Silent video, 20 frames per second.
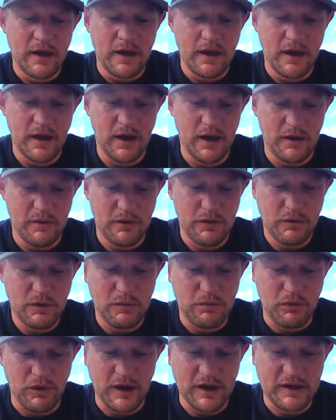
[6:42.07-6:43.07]

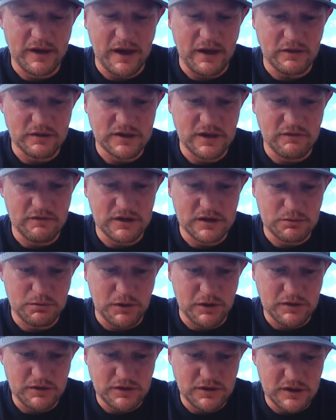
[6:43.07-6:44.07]
breakdowns of the
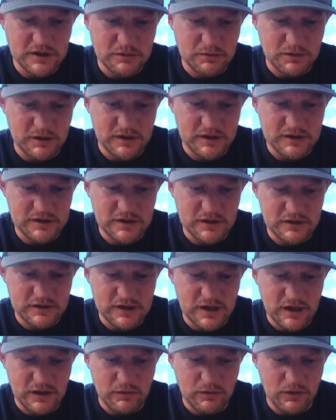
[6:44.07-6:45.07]
spiritual disciplines. There's
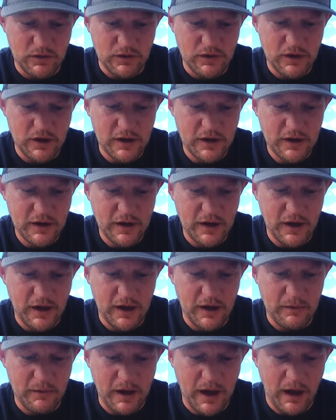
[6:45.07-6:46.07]
inward,
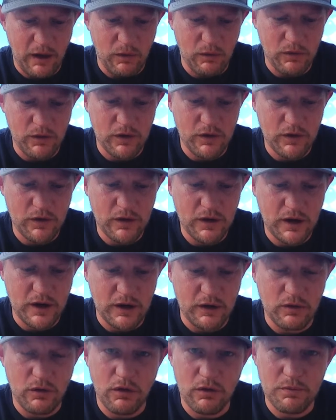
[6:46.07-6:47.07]
outward,
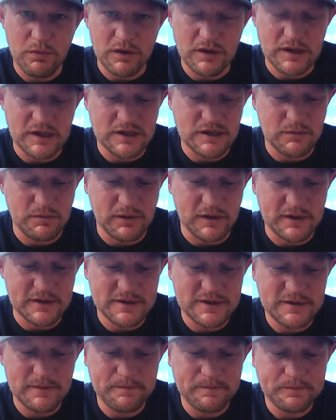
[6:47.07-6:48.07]
and corporate
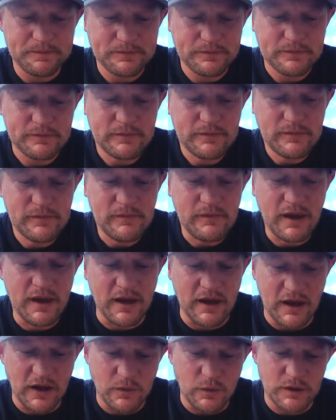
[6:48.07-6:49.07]
disciplines.
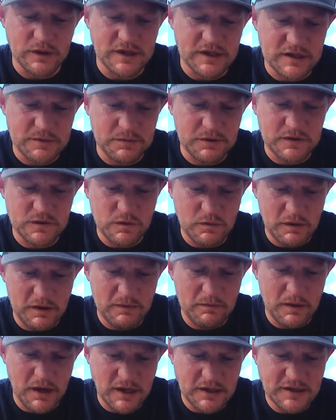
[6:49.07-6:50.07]
And inward disciplines would be
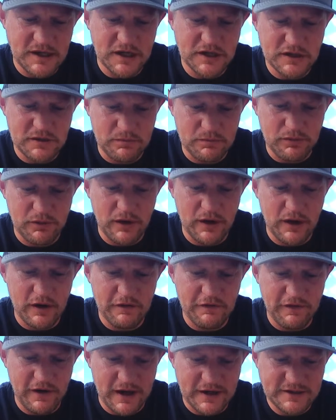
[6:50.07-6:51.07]
meditation, prayer,
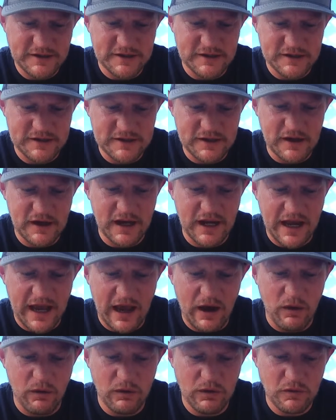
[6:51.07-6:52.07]
fasting, studying.
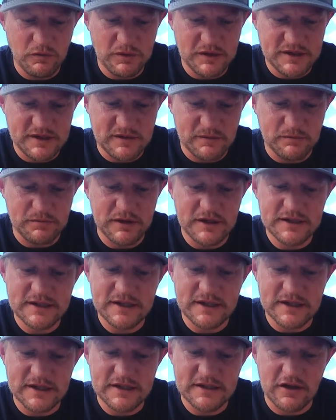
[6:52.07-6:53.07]
Outward would be
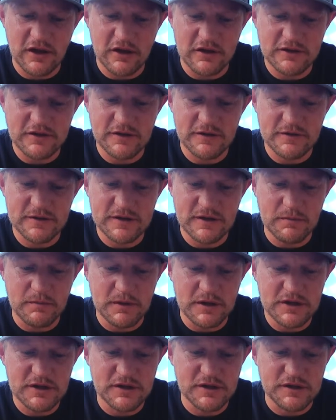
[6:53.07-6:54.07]
simplicity, solitude,
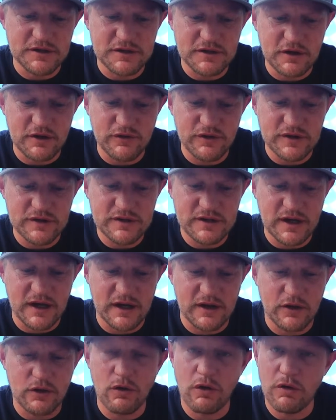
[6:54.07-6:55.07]
submission, and service.
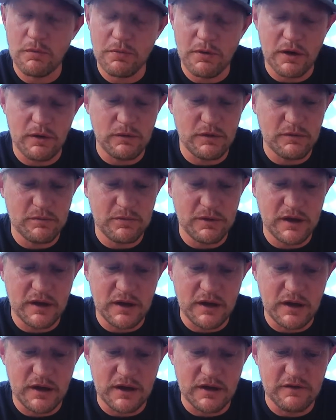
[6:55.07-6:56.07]
And the corporate would
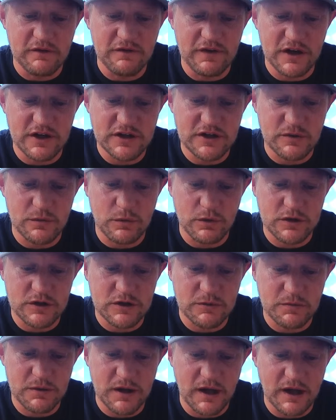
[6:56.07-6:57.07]
be confession,
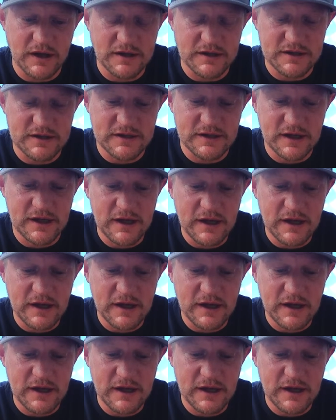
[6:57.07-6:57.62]
worship, guidance,